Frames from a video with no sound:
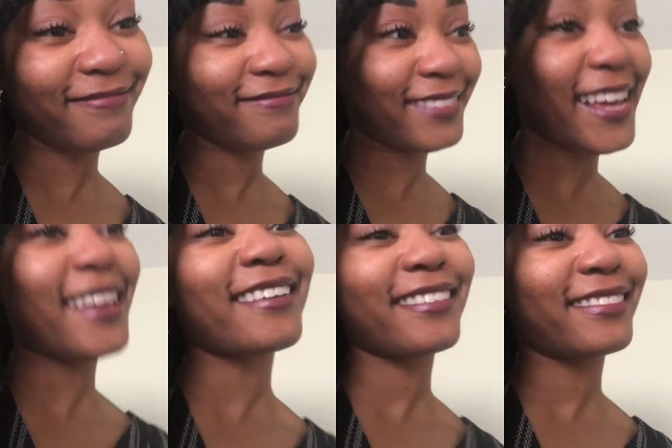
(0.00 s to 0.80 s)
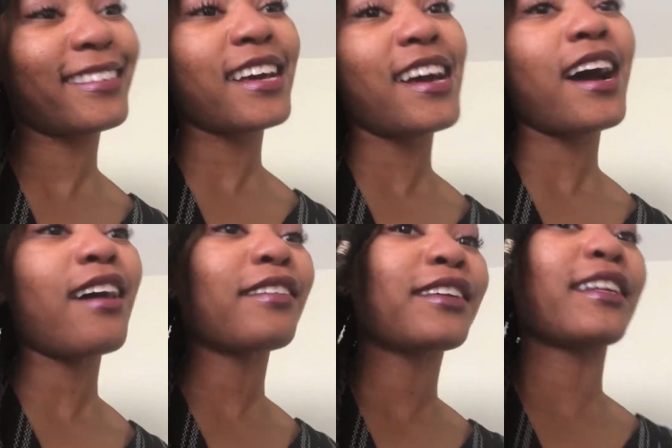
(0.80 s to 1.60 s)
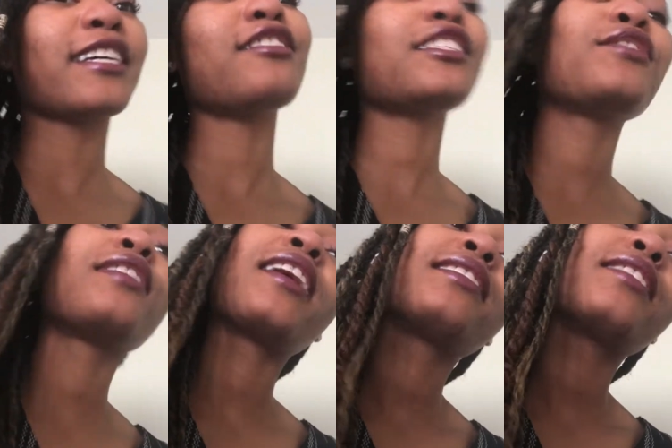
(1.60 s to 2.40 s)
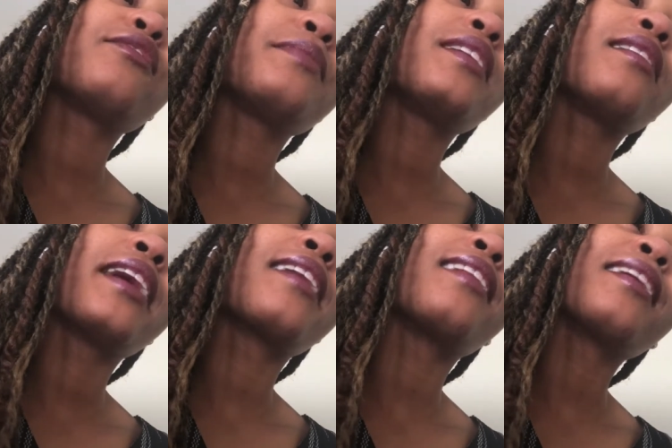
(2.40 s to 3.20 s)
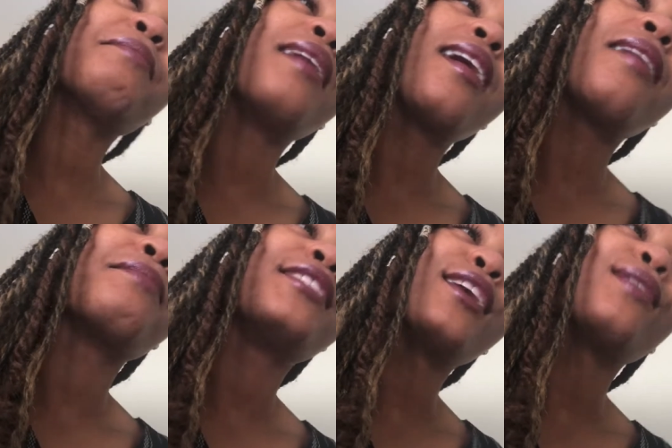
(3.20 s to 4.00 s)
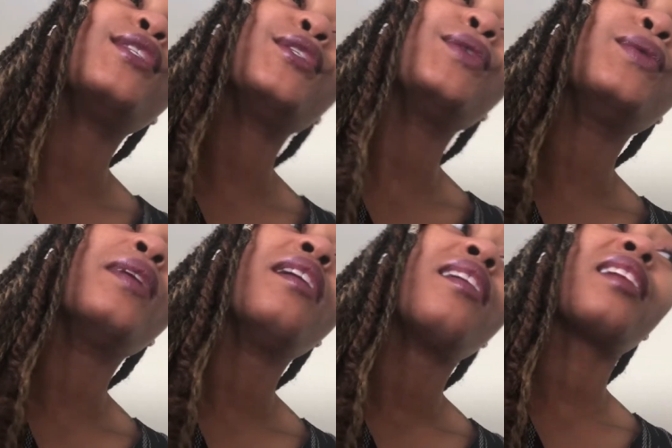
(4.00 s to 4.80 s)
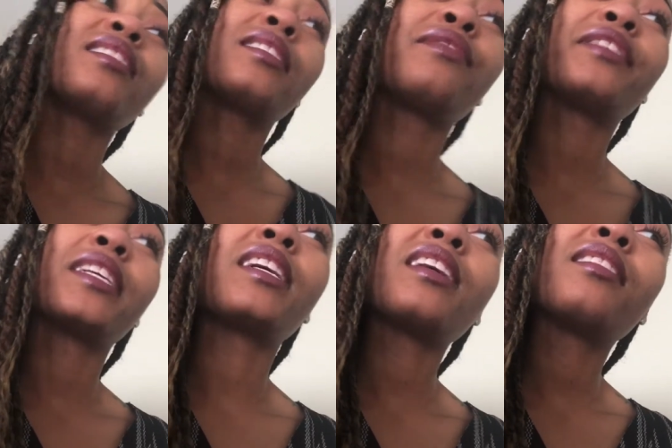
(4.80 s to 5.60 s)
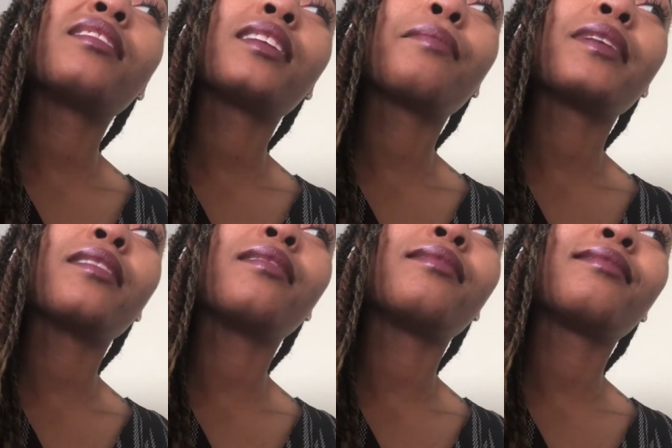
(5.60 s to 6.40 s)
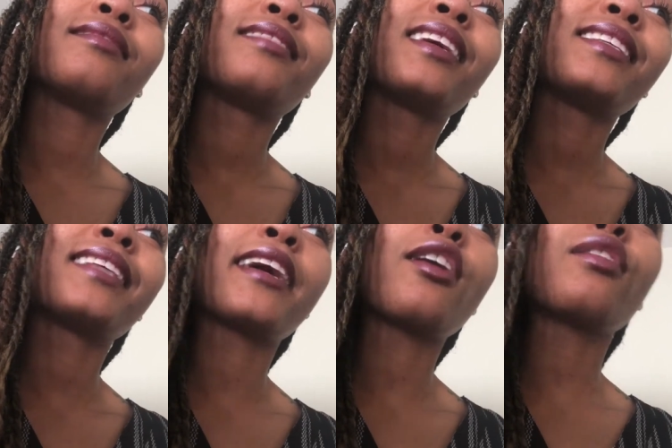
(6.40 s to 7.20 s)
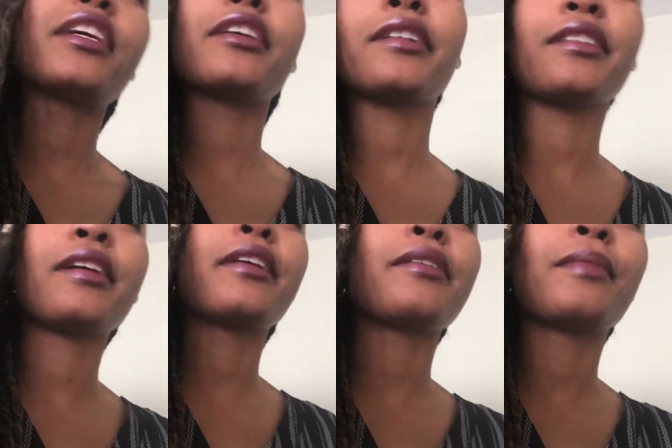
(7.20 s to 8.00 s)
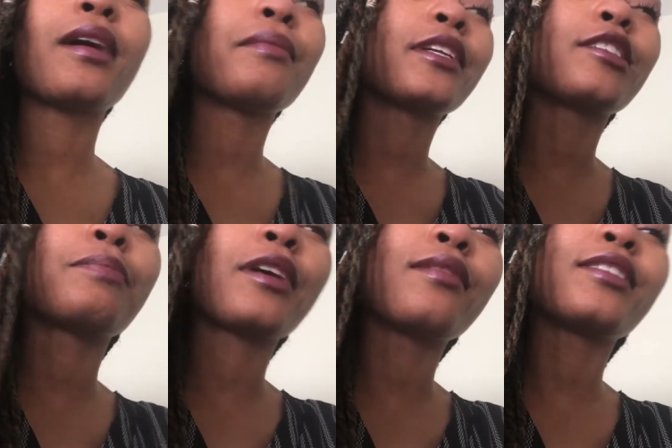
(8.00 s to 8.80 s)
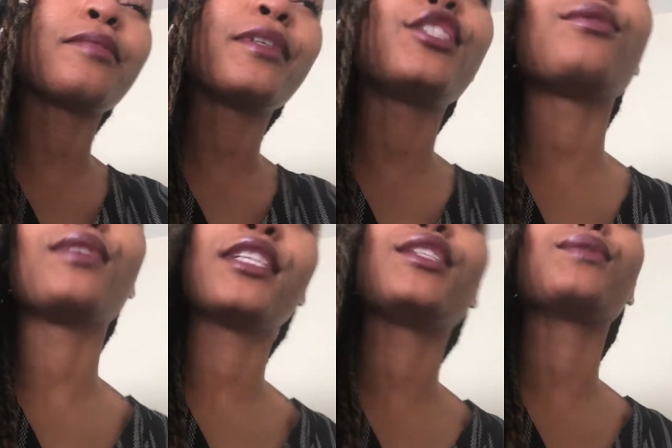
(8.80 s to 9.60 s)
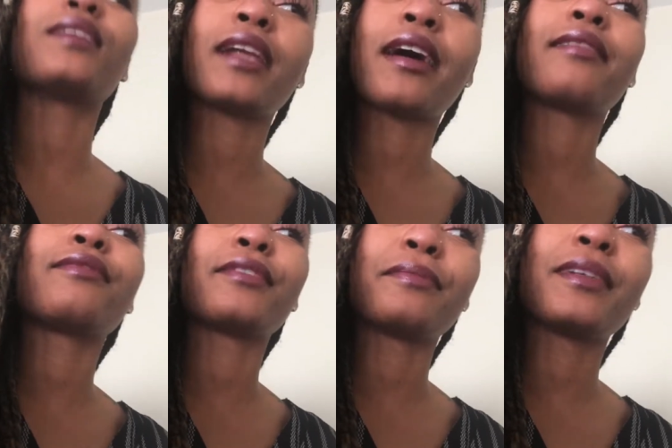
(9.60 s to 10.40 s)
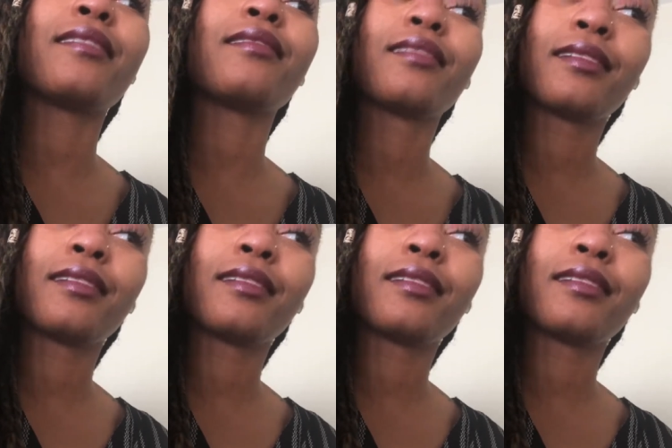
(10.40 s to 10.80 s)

Like, I don't know. Like, you just do a lot of stuff for me. And, like, a lot of moms don't do a lot of stuff for their kids. I mean, it's like, oh, they're, they're mom. They're supposed to. But you really do a lot for me.